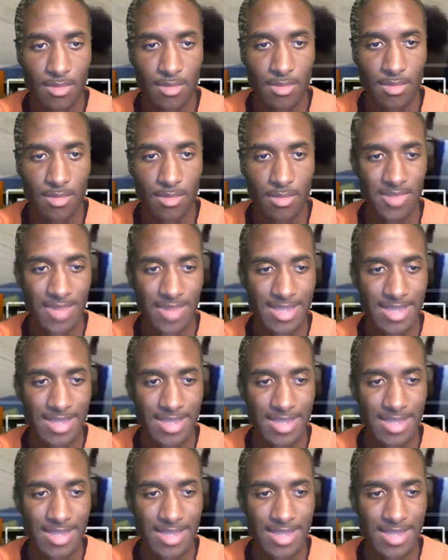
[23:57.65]
So right
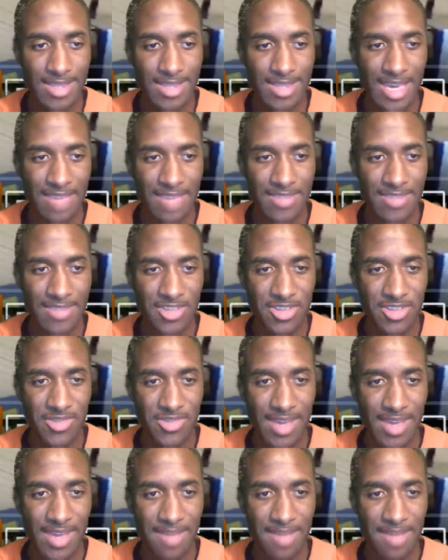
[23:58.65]
now we have a
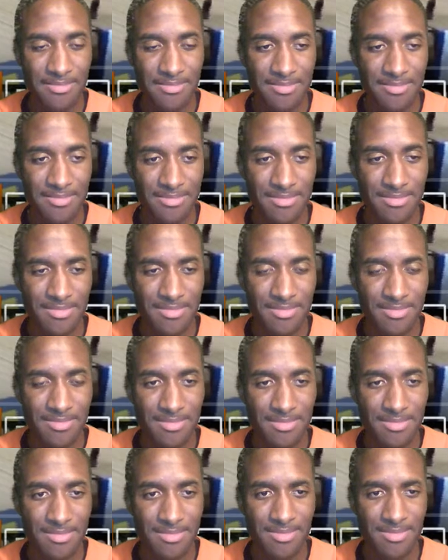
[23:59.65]
trap.
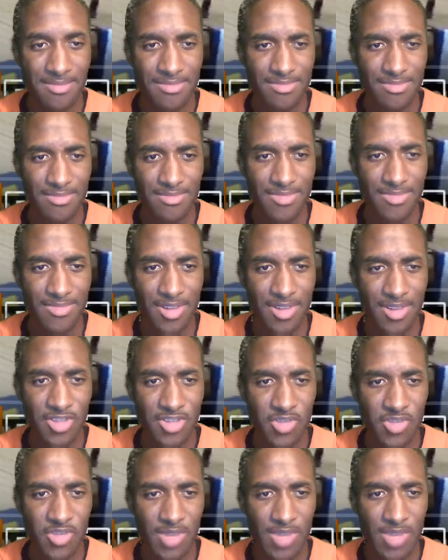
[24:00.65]
Our
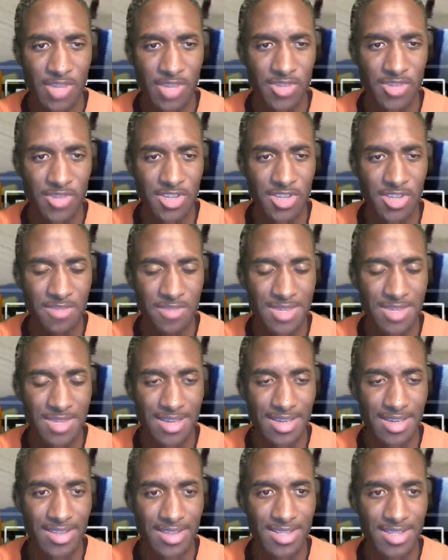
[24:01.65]
trail should be
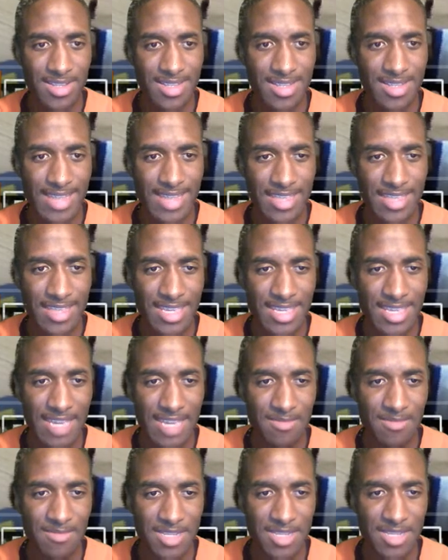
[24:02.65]
hustling down to
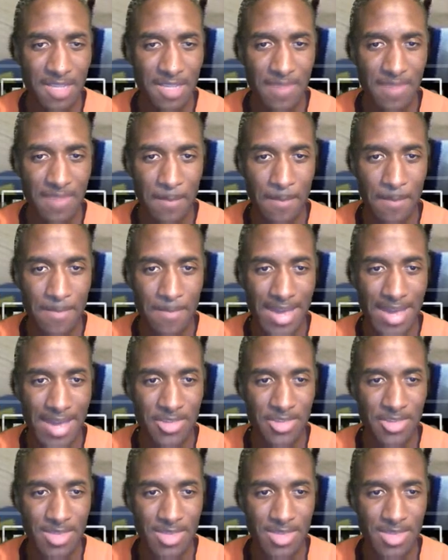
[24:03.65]
give himself a better